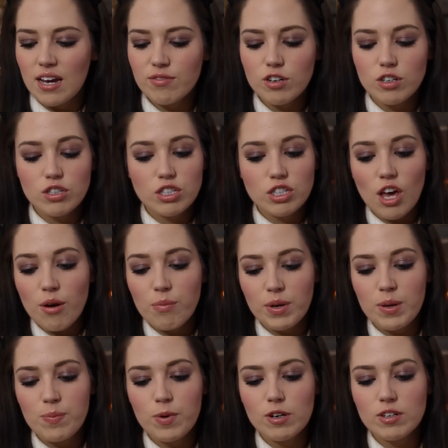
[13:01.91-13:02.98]
I've got so
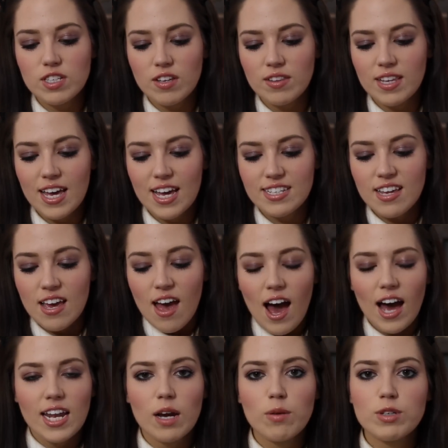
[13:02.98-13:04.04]
many books on this
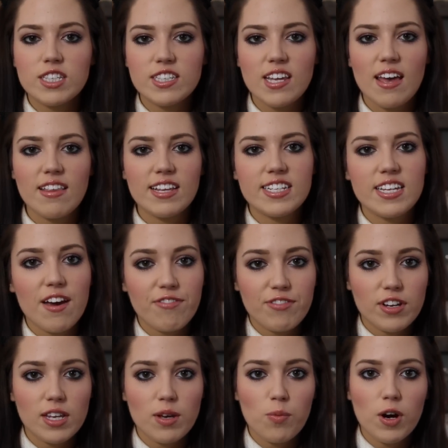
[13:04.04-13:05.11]
and I would say they're
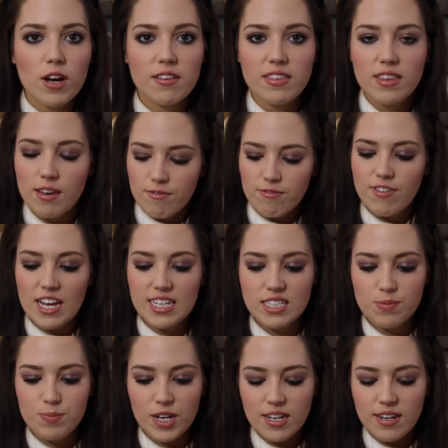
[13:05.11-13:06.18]
definitely worth the
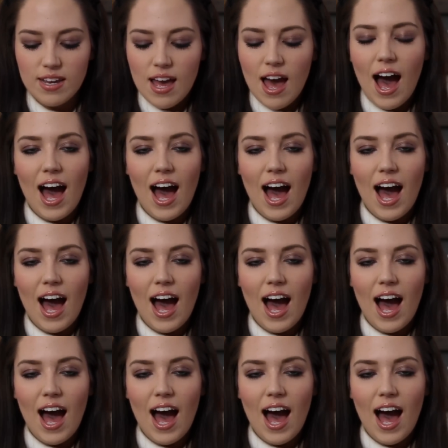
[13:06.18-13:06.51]
investment.